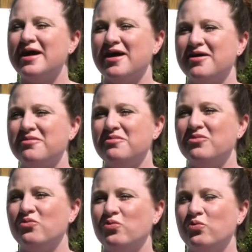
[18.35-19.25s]

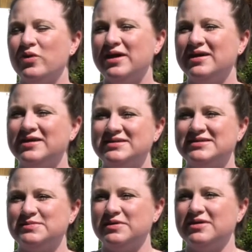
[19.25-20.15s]
um, we get
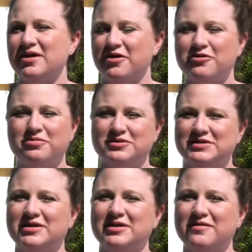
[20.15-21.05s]
to spend
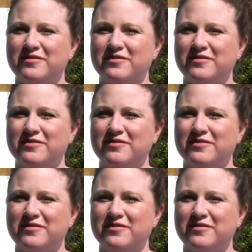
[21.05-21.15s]
100%